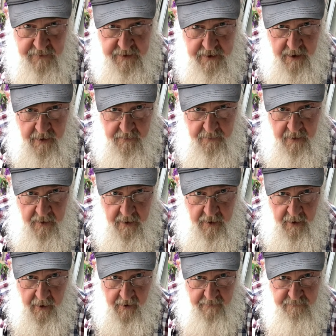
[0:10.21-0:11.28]
a tub
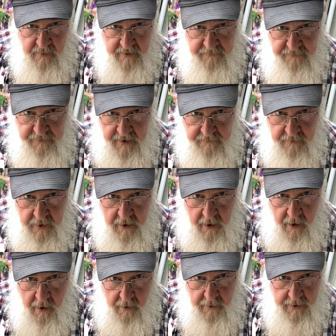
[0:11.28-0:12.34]
of my favorite
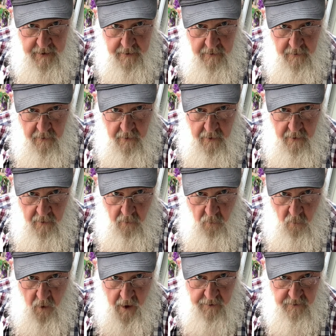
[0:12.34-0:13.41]
hardy
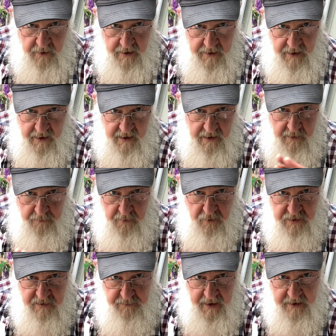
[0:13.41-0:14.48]
water lily, the
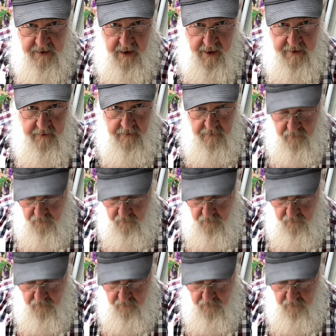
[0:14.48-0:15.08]
most spectacular